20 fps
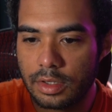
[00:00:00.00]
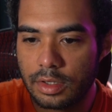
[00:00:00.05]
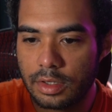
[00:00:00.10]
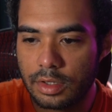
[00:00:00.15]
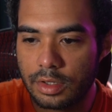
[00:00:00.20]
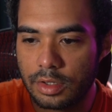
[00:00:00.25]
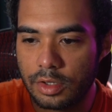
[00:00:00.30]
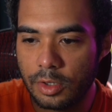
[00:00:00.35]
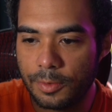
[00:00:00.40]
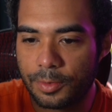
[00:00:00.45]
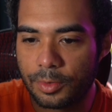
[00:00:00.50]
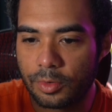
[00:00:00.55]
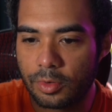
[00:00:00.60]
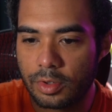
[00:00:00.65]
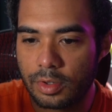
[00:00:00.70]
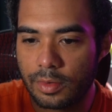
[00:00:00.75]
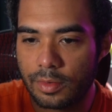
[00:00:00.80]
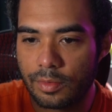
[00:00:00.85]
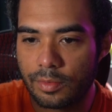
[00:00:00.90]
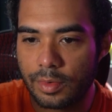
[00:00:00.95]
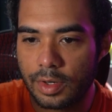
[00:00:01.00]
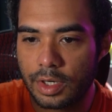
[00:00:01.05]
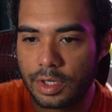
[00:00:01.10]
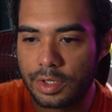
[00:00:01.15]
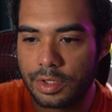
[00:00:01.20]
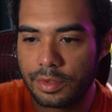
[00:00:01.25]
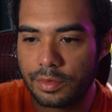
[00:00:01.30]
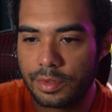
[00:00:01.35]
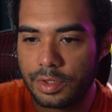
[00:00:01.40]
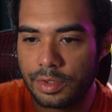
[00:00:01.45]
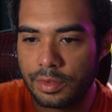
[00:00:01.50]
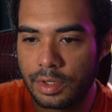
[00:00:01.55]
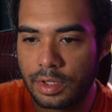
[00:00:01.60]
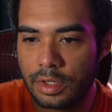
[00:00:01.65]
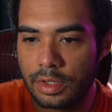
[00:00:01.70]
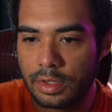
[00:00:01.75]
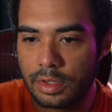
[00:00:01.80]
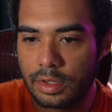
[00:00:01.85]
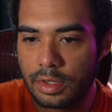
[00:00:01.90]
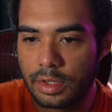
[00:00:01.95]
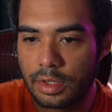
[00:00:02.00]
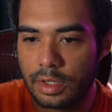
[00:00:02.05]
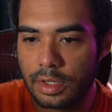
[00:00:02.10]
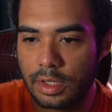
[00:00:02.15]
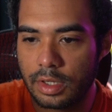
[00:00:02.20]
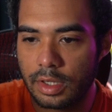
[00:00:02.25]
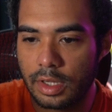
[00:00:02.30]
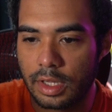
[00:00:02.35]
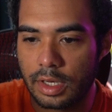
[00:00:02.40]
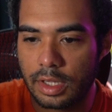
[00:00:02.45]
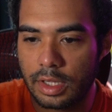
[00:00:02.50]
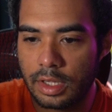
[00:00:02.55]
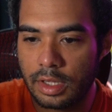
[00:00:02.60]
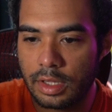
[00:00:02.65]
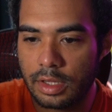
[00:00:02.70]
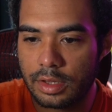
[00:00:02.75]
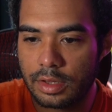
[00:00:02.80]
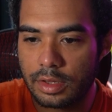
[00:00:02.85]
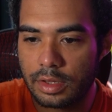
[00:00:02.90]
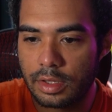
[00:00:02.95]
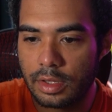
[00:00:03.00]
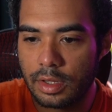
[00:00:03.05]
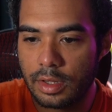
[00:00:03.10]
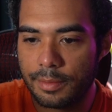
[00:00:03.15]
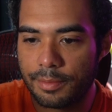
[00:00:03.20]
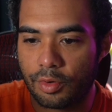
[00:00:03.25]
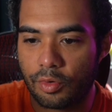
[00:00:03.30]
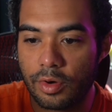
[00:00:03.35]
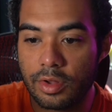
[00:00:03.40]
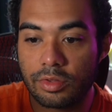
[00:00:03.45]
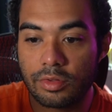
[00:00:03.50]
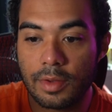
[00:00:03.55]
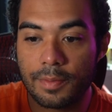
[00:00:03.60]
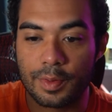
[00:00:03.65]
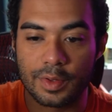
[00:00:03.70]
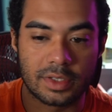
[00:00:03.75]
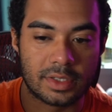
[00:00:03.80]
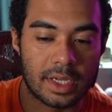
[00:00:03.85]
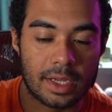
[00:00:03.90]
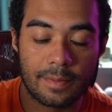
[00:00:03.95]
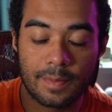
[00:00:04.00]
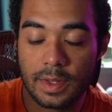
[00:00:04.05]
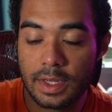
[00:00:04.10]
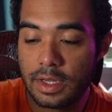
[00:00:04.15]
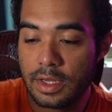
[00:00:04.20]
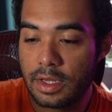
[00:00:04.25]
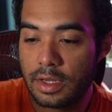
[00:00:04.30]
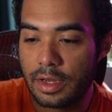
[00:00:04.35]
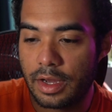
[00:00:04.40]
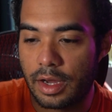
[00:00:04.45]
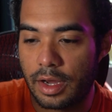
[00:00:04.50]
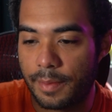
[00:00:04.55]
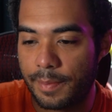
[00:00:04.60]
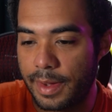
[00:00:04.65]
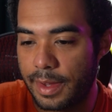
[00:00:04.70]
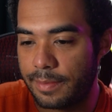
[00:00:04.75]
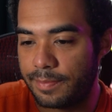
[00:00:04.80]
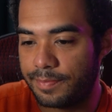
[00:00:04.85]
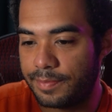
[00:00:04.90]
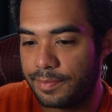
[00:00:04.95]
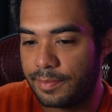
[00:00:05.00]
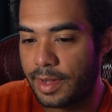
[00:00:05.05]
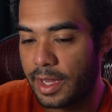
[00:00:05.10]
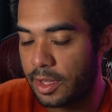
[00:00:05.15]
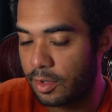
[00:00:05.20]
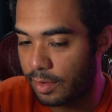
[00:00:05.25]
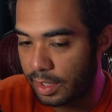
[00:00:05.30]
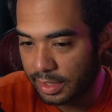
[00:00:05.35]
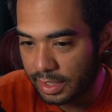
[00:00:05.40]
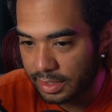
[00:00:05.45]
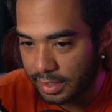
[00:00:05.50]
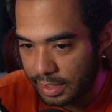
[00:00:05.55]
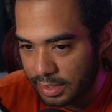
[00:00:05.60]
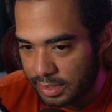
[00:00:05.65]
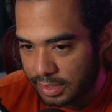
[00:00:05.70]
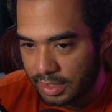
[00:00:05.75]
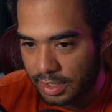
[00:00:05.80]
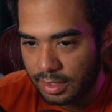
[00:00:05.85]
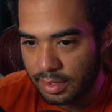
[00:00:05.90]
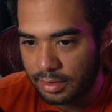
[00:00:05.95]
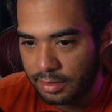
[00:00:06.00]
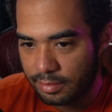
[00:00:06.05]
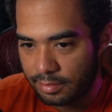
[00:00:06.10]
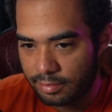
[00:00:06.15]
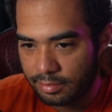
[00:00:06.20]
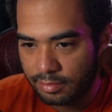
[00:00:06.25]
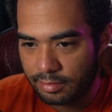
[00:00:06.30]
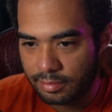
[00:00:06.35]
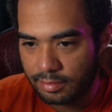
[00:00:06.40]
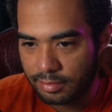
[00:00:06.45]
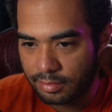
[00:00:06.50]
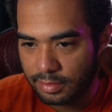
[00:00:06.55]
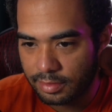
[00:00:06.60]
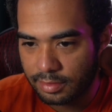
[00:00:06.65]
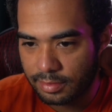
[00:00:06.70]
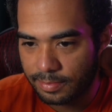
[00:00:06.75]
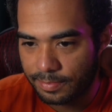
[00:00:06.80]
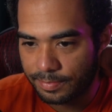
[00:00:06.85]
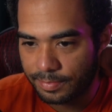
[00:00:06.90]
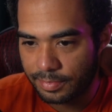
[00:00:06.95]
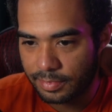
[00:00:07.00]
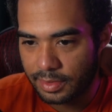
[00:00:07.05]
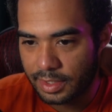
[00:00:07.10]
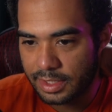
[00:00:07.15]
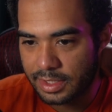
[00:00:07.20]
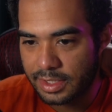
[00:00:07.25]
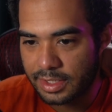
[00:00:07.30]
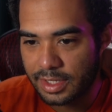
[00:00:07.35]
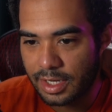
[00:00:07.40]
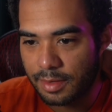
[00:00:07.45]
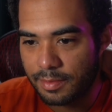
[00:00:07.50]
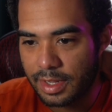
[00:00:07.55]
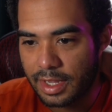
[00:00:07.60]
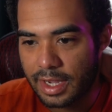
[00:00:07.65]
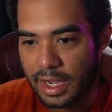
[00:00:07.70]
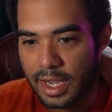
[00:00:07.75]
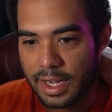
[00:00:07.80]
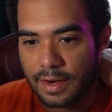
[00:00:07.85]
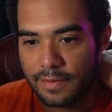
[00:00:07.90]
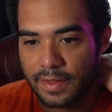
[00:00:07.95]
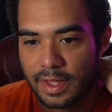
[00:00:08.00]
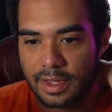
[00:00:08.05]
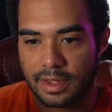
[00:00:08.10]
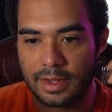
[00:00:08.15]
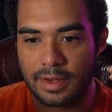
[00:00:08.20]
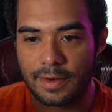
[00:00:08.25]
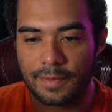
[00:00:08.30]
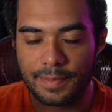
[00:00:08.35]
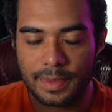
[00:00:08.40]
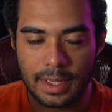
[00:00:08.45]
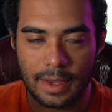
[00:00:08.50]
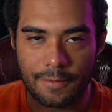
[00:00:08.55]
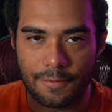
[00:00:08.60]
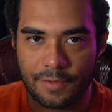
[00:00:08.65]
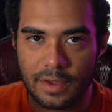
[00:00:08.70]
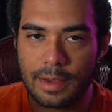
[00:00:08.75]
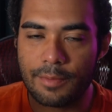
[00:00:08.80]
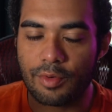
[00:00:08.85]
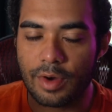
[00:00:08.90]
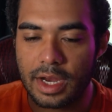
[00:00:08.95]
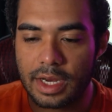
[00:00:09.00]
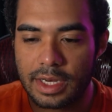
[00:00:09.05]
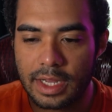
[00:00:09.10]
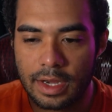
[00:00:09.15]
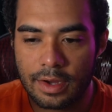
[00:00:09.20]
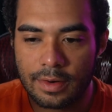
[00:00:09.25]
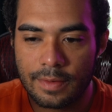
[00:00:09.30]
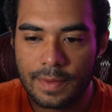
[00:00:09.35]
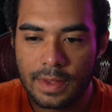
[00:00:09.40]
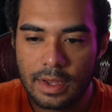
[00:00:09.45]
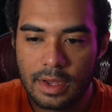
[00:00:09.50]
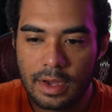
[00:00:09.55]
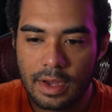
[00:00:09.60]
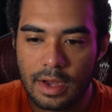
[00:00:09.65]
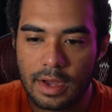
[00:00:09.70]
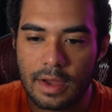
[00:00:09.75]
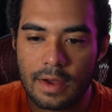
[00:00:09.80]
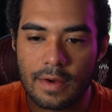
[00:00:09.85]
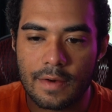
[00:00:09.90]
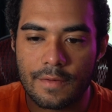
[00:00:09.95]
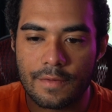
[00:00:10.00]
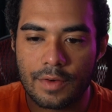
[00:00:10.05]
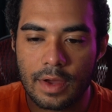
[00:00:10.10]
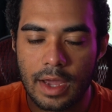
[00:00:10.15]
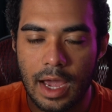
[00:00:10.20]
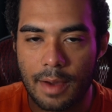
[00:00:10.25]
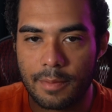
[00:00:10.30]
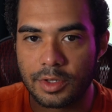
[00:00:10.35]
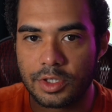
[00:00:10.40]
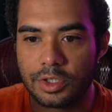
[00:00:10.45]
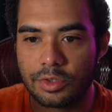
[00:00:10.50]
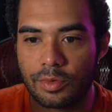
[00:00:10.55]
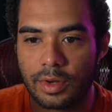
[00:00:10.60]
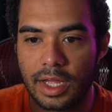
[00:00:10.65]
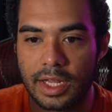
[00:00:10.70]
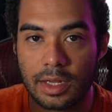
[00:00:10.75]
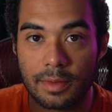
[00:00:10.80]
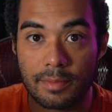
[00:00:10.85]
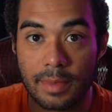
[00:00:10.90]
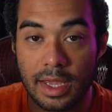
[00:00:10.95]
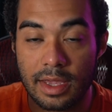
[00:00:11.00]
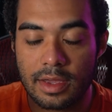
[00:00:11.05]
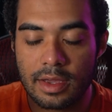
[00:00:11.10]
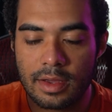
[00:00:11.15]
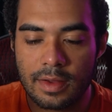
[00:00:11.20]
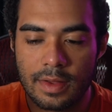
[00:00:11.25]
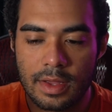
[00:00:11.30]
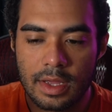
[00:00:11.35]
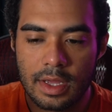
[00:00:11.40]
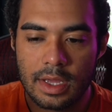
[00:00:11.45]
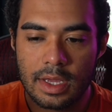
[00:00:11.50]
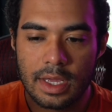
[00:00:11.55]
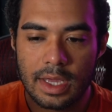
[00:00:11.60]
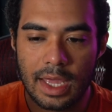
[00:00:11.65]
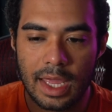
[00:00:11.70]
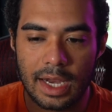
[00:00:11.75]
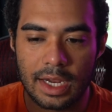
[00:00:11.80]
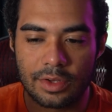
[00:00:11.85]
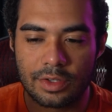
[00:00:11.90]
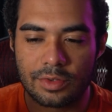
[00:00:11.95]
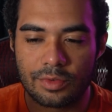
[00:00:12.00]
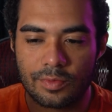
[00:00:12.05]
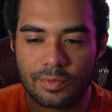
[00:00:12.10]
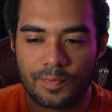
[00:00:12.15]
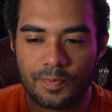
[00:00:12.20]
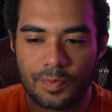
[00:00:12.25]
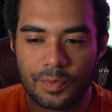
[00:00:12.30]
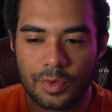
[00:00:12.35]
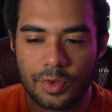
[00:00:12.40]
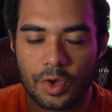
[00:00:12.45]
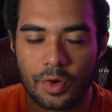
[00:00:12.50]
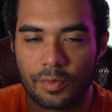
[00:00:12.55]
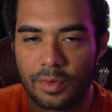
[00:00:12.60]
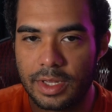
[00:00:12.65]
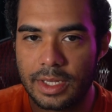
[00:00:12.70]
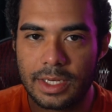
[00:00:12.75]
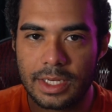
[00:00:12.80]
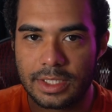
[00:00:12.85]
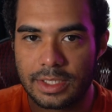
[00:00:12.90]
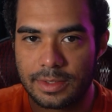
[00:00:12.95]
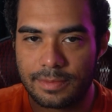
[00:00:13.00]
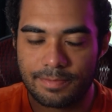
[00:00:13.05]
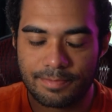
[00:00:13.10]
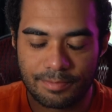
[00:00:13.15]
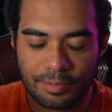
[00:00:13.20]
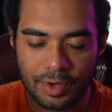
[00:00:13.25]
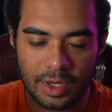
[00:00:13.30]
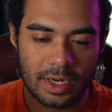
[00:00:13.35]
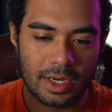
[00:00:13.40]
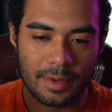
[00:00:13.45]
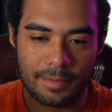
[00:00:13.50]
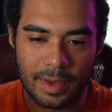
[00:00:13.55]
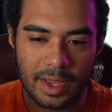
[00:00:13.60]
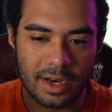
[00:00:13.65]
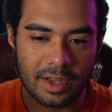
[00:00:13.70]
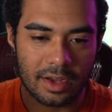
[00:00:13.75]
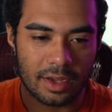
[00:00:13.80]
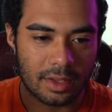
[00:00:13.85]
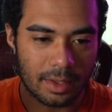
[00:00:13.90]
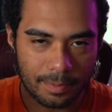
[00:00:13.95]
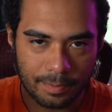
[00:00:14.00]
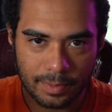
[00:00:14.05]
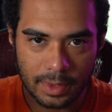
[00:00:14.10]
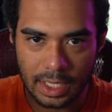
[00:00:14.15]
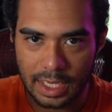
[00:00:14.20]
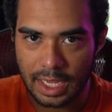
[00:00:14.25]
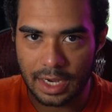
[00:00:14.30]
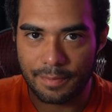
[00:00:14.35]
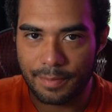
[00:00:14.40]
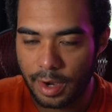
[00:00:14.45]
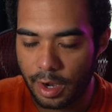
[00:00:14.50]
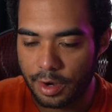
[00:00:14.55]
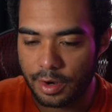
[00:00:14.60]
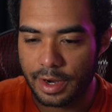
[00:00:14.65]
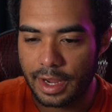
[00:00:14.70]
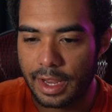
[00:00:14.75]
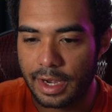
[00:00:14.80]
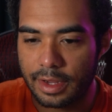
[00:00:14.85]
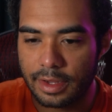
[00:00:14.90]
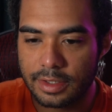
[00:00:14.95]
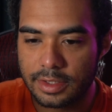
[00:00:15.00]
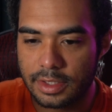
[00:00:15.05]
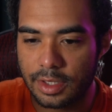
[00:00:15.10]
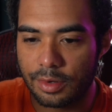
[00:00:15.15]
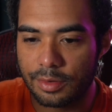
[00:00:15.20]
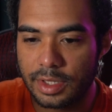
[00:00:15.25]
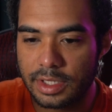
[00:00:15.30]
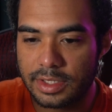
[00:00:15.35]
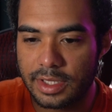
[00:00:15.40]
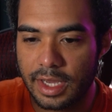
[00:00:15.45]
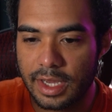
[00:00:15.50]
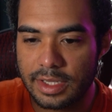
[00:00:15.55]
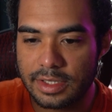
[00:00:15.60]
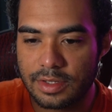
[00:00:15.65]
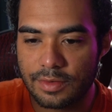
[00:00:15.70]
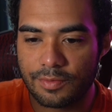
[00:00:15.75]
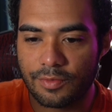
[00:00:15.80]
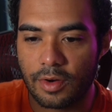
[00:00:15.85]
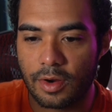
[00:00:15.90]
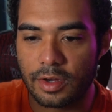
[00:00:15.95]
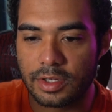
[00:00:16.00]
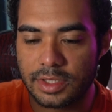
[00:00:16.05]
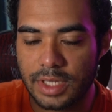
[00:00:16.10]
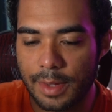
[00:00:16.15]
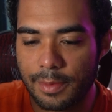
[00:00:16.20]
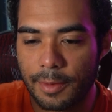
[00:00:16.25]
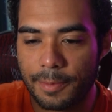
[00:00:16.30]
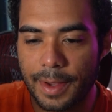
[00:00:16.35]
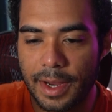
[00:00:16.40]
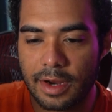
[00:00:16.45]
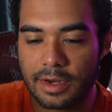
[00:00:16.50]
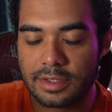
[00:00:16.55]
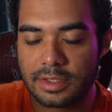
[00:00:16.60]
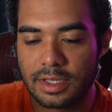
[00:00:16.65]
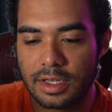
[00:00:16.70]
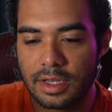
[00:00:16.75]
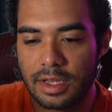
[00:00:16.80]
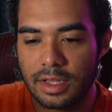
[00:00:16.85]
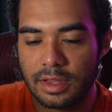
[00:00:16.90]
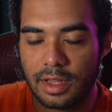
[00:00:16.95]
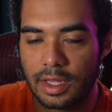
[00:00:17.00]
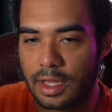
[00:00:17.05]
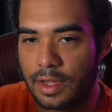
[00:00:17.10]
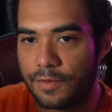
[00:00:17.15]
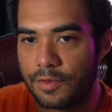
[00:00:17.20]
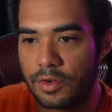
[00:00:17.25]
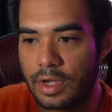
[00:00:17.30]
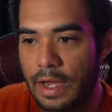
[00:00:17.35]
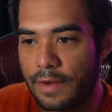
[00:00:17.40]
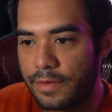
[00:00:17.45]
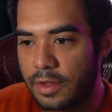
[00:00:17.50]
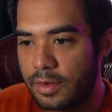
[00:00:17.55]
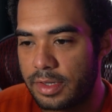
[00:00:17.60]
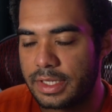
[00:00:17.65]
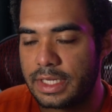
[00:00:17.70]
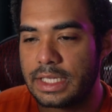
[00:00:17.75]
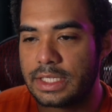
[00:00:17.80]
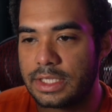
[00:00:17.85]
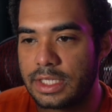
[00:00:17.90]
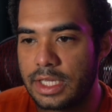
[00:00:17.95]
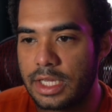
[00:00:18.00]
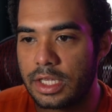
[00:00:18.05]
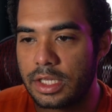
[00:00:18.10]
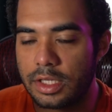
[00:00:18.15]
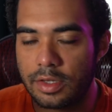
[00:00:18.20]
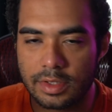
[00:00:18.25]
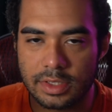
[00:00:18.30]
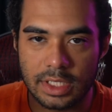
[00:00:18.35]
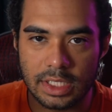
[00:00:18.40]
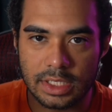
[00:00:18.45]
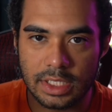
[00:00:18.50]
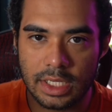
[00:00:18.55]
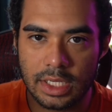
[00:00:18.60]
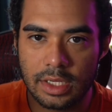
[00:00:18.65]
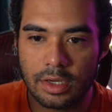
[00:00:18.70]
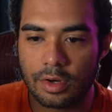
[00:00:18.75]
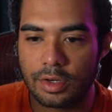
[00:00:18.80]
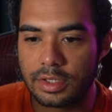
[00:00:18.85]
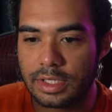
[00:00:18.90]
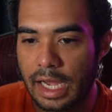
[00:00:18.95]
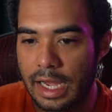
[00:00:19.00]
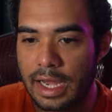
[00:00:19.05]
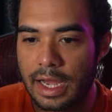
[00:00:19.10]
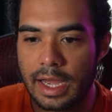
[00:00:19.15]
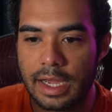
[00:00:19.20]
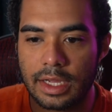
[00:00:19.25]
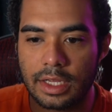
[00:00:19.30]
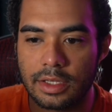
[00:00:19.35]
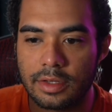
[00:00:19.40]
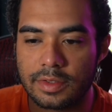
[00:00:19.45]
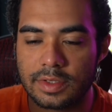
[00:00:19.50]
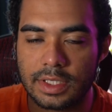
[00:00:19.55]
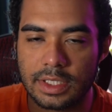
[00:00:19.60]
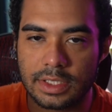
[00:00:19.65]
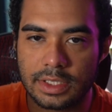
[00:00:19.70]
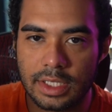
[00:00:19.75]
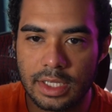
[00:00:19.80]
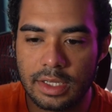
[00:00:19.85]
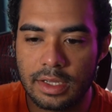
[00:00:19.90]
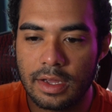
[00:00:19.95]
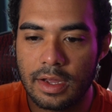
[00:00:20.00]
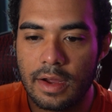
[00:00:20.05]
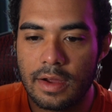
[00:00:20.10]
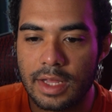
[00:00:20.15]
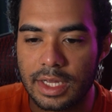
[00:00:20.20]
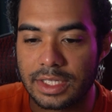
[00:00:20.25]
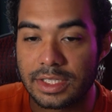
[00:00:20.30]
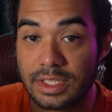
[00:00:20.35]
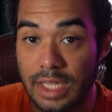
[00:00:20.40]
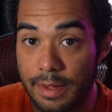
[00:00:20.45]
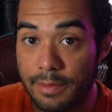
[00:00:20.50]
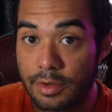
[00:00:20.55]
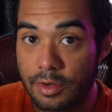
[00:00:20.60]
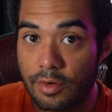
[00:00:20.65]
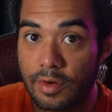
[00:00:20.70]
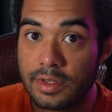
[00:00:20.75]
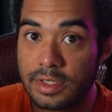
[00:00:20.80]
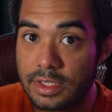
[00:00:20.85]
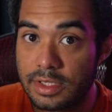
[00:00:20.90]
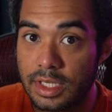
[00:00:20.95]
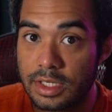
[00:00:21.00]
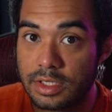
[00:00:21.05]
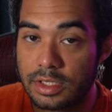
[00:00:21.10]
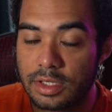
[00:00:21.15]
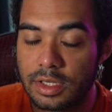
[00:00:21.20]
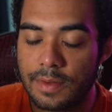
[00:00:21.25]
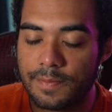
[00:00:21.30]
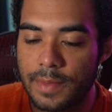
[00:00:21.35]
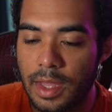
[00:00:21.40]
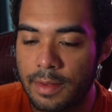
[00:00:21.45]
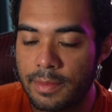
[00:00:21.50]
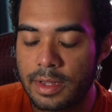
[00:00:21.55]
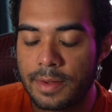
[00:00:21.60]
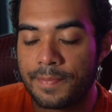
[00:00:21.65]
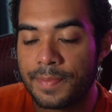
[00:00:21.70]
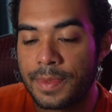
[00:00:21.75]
New pool. We're gonna do Uni and ETH, 0.3%. And by the way, this is going to be kind of like a fee breakdown of how much you want to end up making. And you can really just put it depending on the kind of pair you're getting. So in this case, for stable pairs, like if you have USDC and USDT or DAI and USDC, like stable coins essentially, maybe,